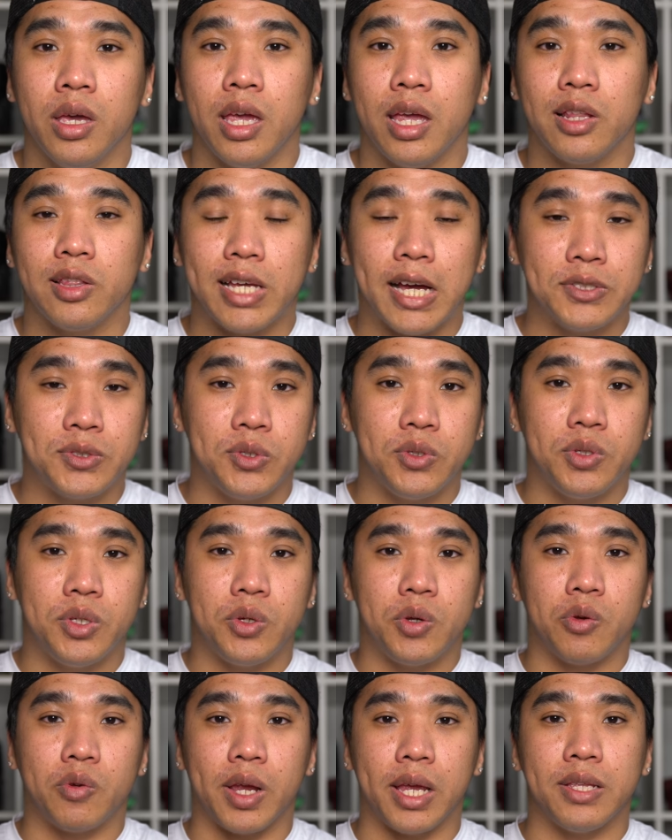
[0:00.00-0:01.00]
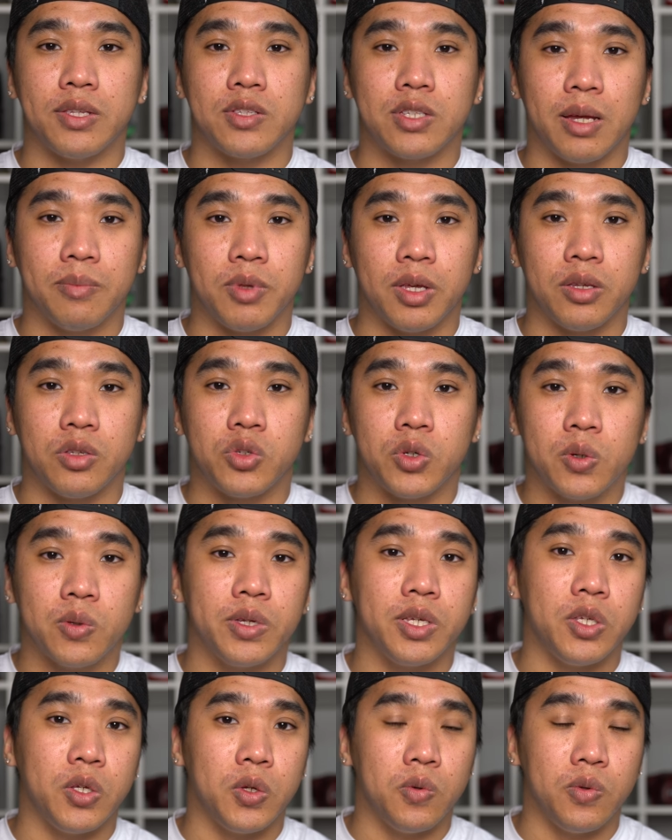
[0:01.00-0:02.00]
It allows you to create something
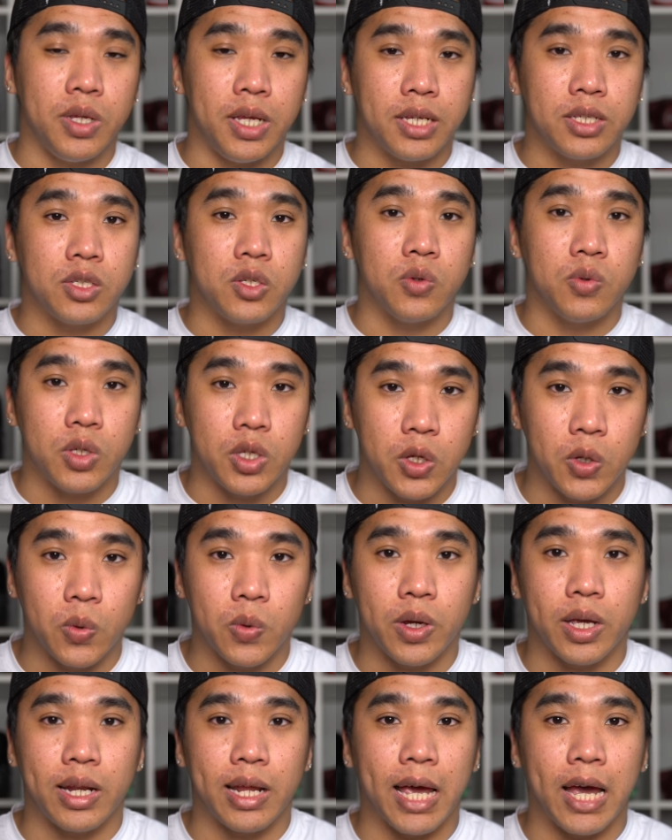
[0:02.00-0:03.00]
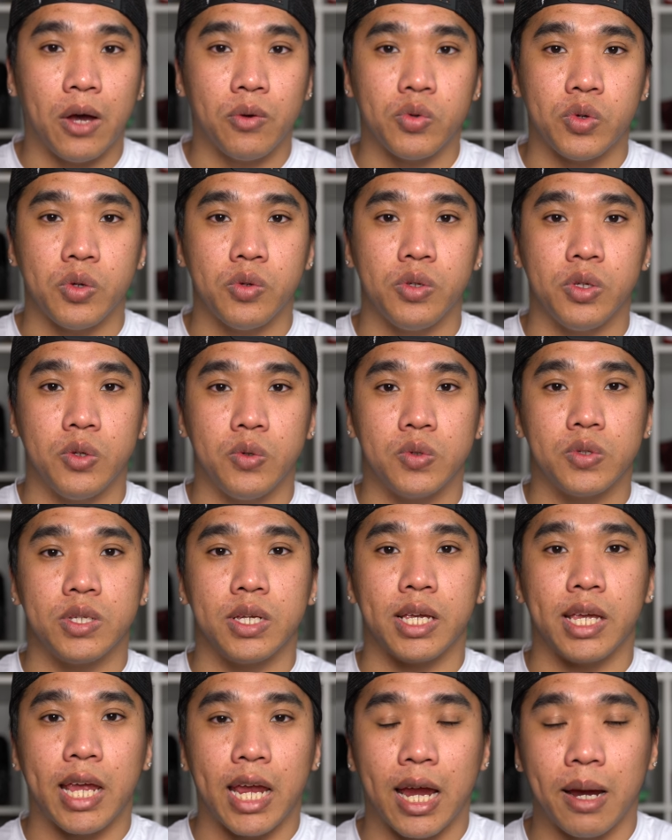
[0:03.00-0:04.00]
truly unique to you and how you use
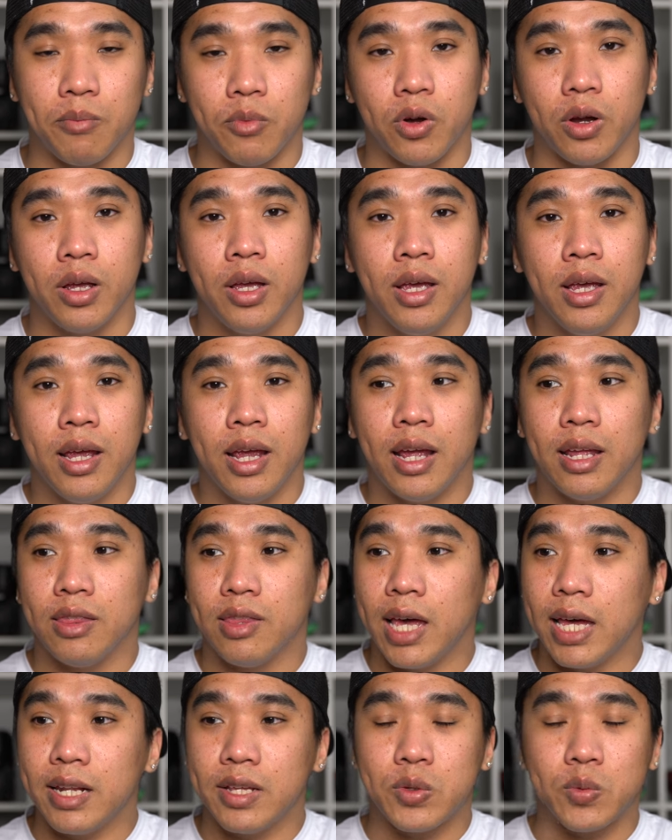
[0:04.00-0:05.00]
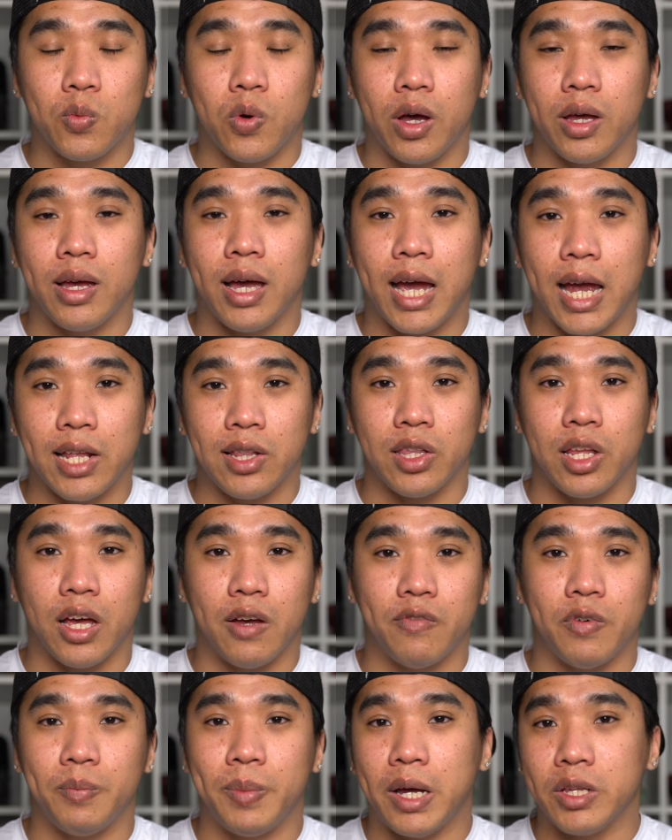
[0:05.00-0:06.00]
the camera, and that is what I
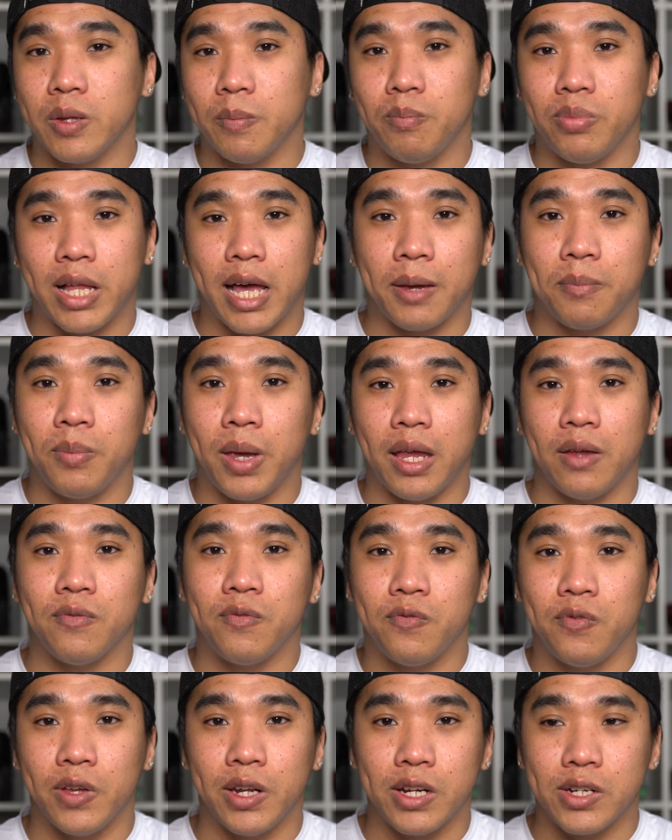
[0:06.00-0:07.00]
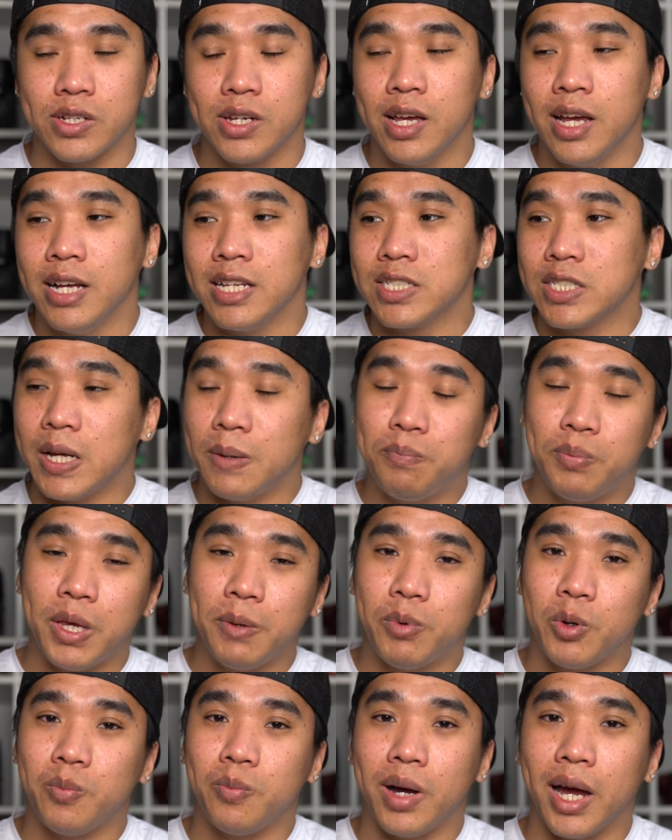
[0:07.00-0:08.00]
love about the black paint finish. Some
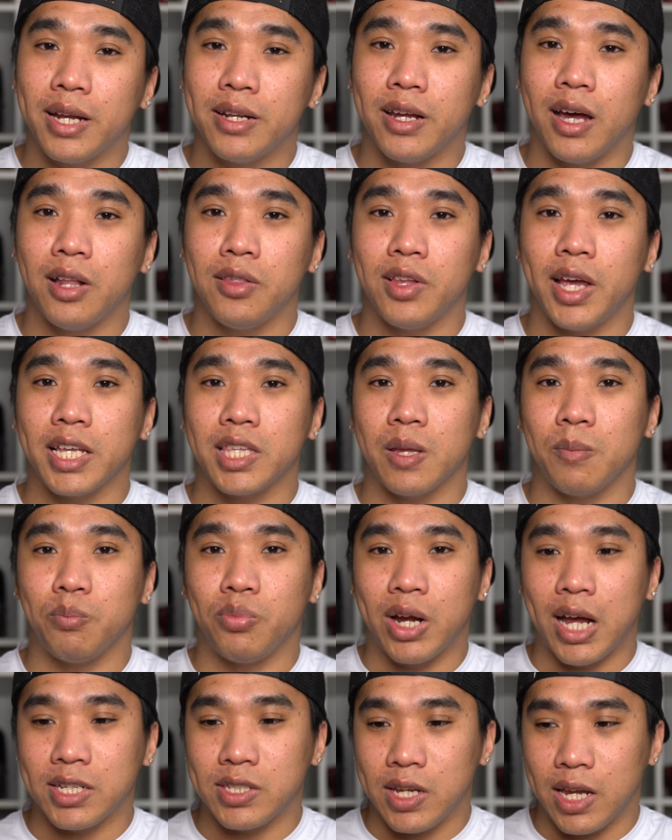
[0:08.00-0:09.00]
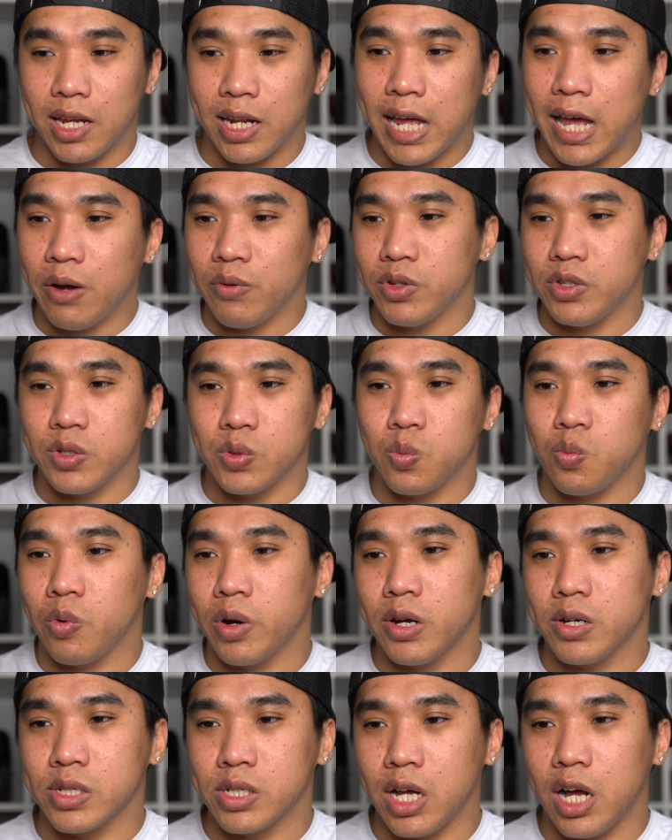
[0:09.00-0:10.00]
people might not like the brassing and how it just
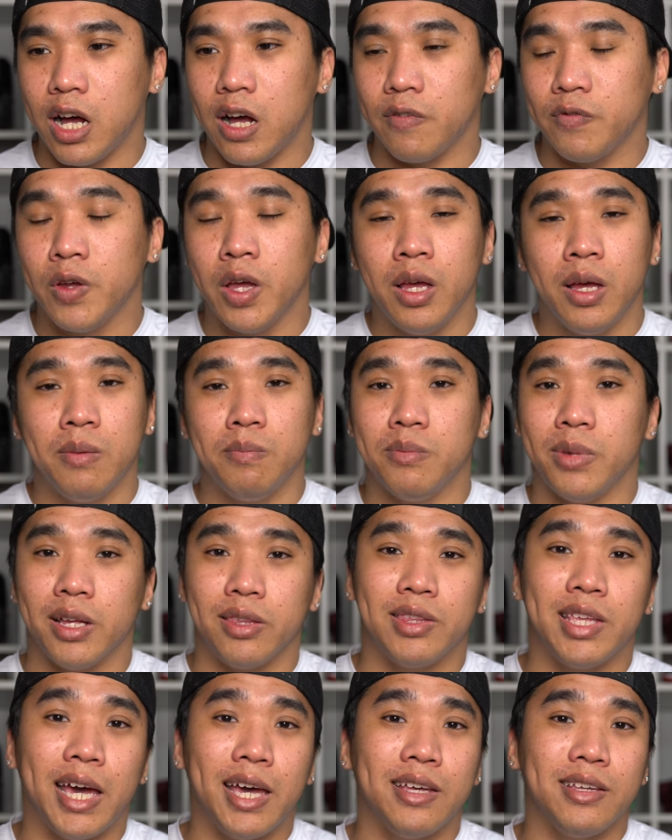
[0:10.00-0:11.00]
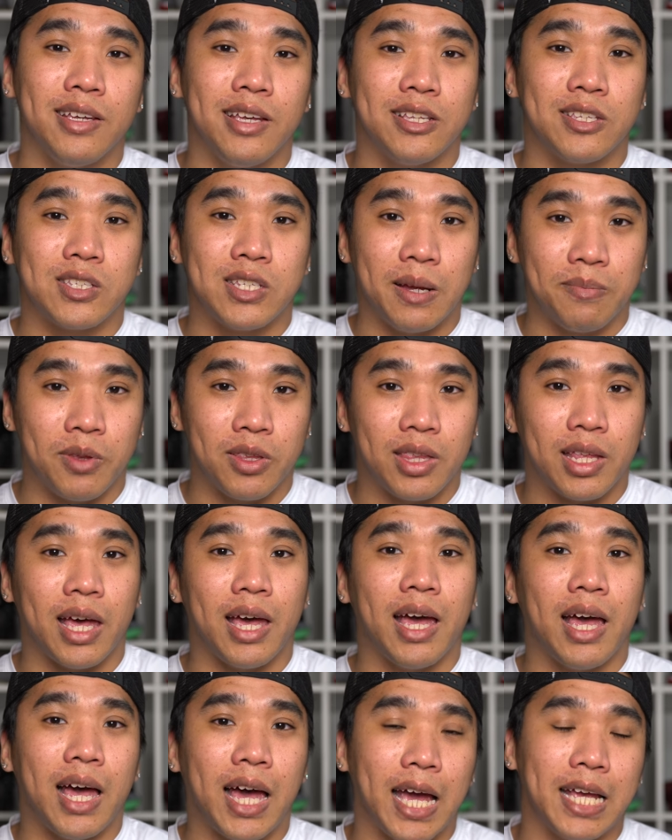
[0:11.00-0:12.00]
wears off, but that is something
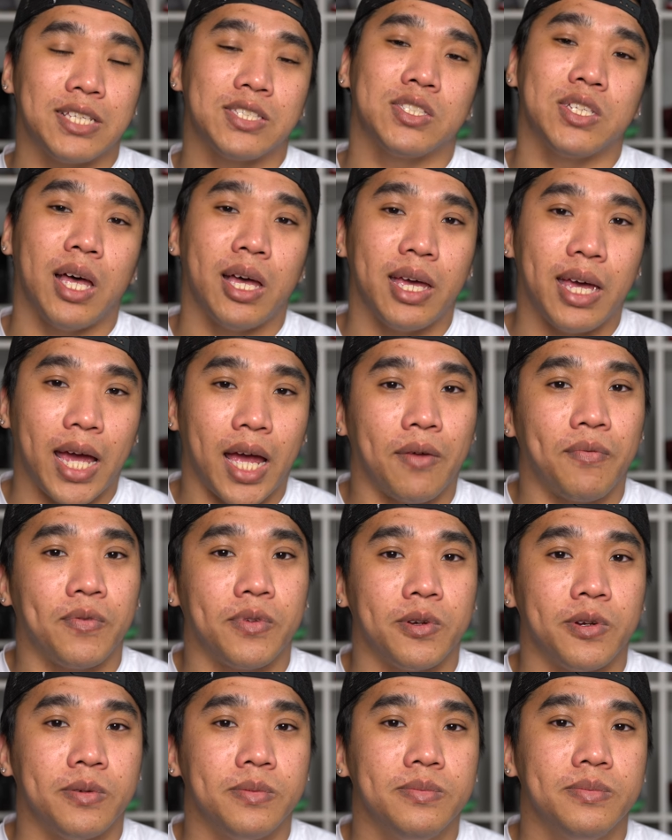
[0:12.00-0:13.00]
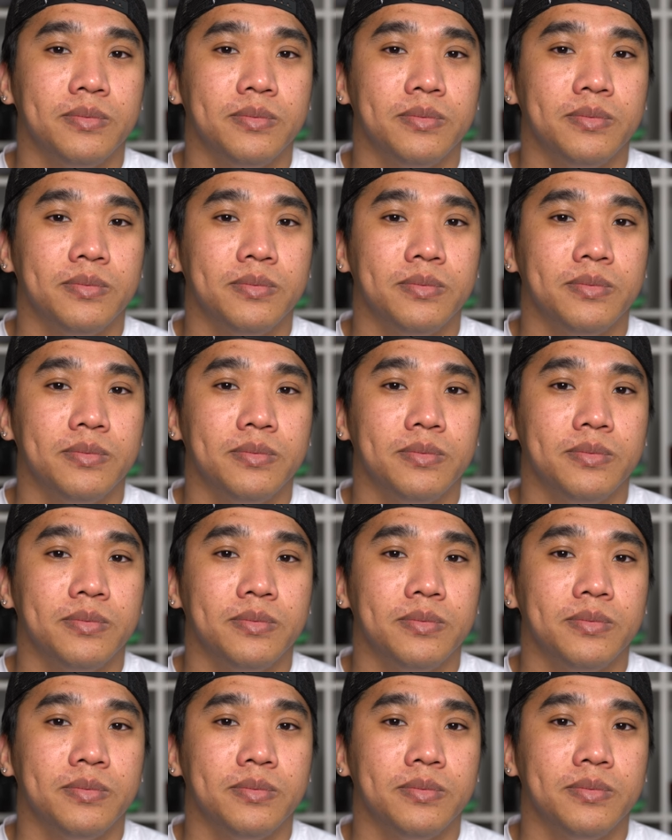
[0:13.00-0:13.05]
that I sought after.